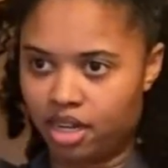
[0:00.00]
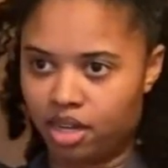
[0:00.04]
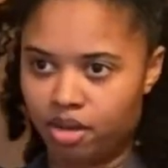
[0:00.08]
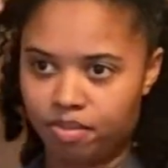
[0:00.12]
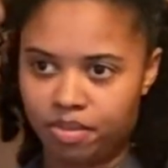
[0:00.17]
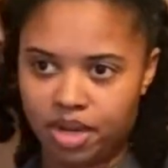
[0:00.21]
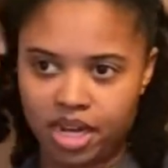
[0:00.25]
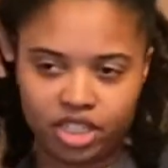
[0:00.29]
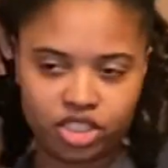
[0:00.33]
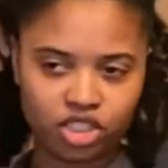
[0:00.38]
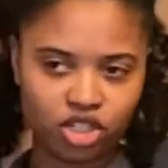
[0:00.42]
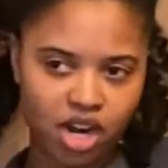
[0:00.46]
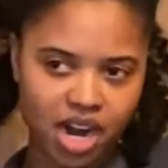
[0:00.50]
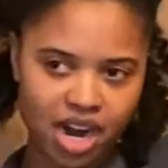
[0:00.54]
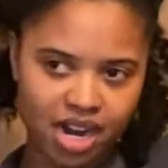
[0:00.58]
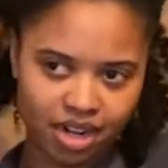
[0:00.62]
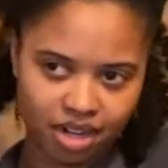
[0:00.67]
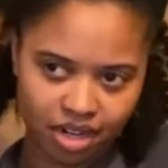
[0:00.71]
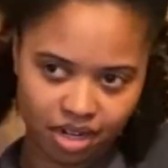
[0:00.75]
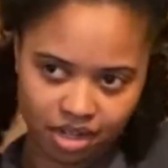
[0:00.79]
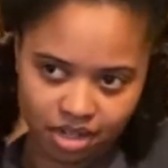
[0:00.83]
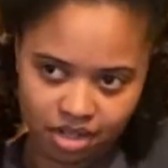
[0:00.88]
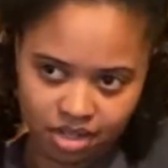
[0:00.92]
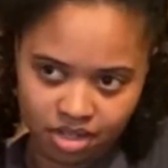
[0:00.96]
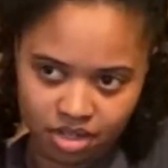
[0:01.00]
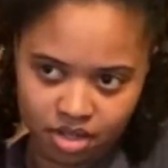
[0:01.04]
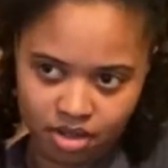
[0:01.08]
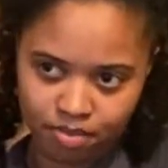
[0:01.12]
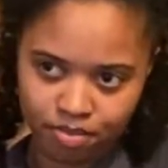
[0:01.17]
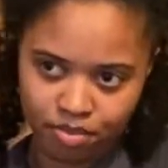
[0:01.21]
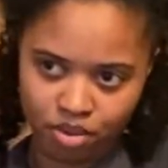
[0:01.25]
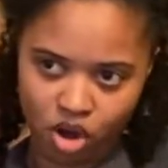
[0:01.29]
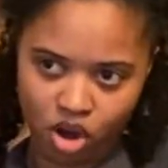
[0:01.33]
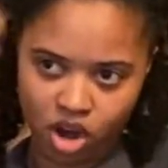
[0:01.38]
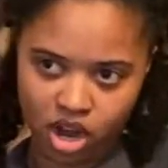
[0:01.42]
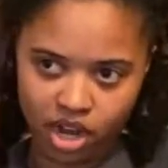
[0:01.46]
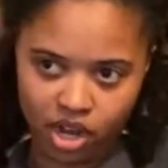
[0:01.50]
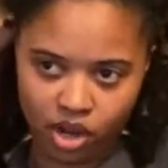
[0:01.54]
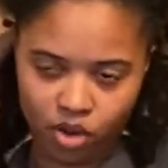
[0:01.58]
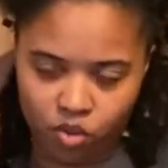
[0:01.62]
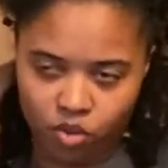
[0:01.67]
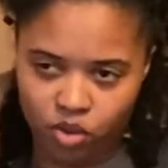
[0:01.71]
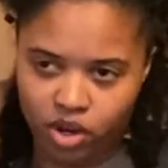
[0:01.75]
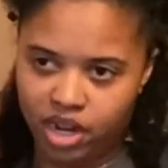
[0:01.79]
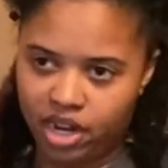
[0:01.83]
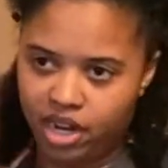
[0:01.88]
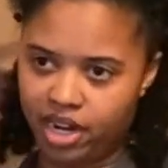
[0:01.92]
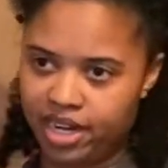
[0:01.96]
I try to part it
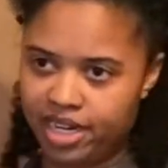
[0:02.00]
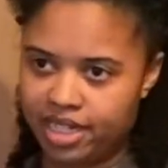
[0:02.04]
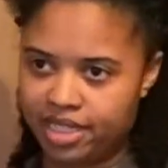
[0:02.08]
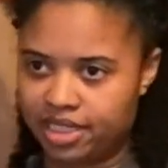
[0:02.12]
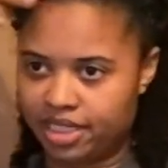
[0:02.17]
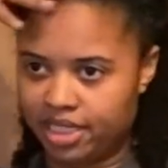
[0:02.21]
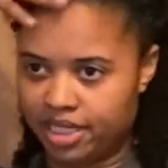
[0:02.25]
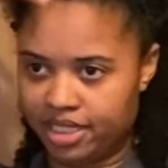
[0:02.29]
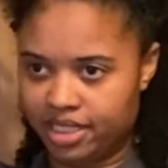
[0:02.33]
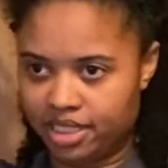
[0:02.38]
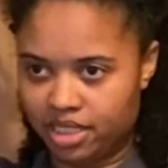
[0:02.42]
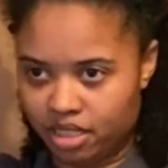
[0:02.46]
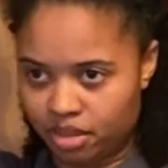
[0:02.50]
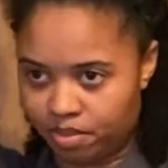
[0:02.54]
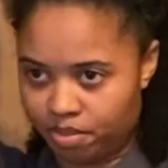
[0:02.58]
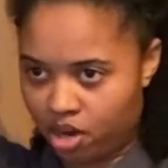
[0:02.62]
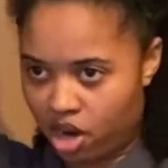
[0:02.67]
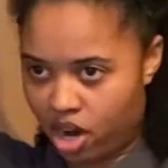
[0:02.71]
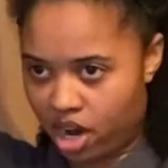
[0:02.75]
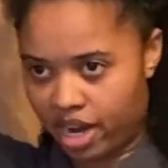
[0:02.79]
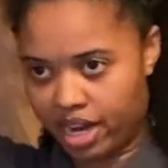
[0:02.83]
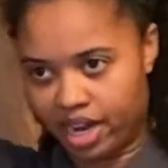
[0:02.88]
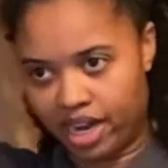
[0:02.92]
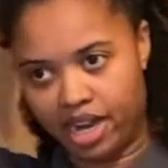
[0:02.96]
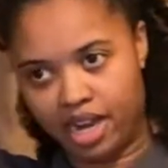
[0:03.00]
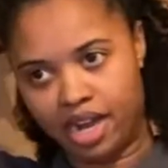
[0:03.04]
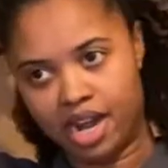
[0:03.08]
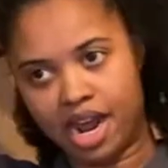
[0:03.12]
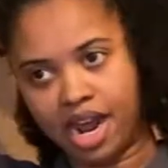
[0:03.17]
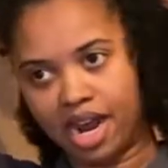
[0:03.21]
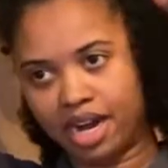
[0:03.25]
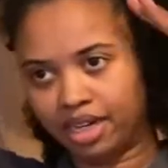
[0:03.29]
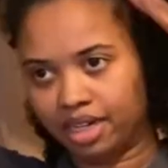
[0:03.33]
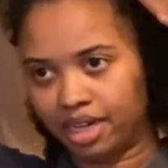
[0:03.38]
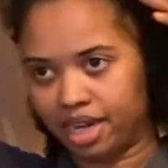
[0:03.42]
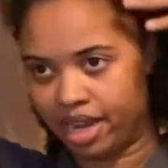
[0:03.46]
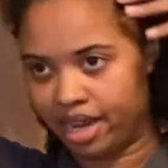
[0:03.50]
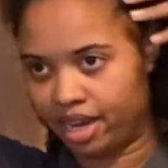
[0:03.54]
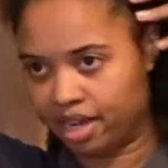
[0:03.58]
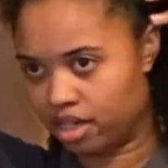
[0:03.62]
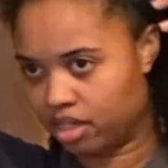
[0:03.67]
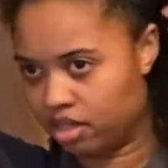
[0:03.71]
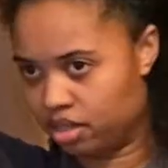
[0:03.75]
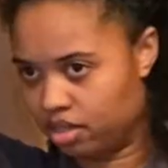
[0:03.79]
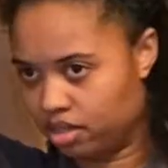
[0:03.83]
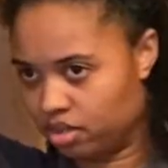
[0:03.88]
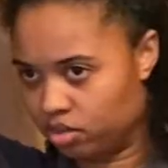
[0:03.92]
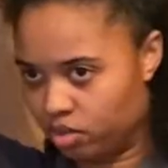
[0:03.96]
where it's easy to part and not like
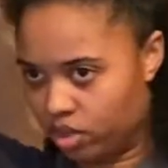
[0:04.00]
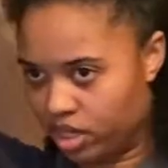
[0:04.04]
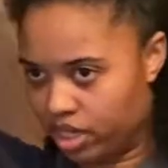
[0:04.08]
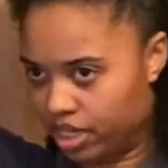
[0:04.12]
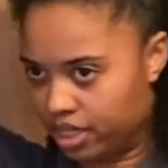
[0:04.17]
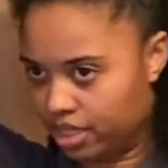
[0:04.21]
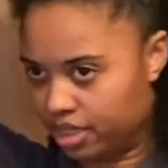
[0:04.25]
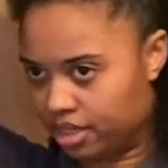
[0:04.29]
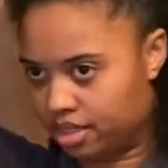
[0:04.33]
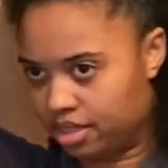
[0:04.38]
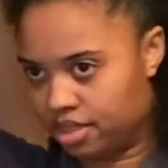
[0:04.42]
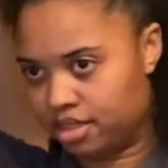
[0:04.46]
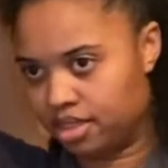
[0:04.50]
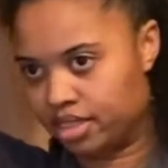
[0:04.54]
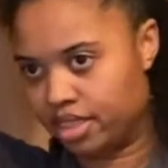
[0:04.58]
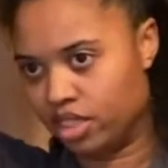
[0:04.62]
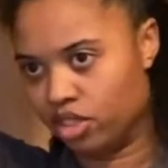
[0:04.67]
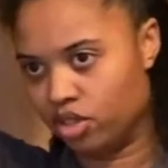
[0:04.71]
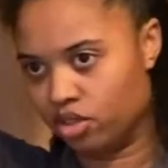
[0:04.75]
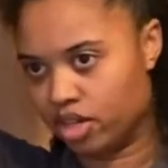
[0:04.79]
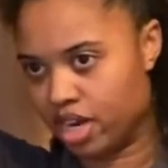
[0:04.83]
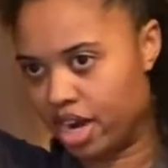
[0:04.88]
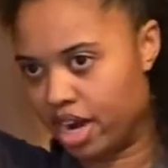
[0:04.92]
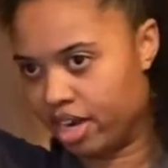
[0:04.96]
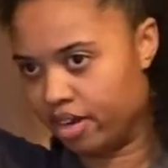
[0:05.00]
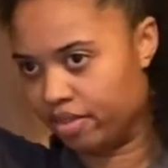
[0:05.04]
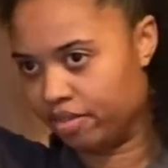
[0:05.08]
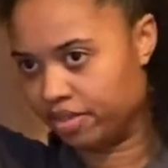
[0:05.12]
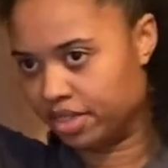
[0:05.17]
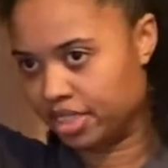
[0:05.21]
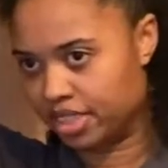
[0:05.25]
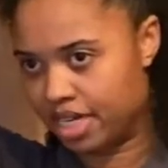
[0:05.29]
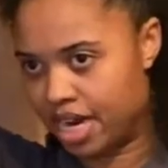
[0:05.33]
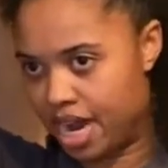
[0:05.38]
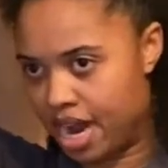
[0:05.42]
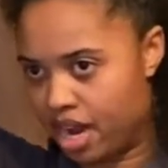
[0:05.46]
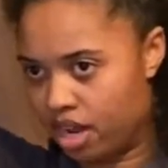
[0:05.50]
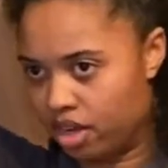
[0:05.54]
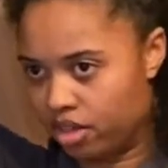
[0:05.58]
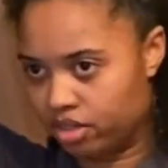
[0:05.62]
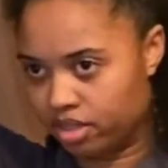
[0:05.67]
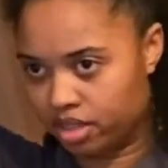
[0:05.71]
where it's still kind of styled,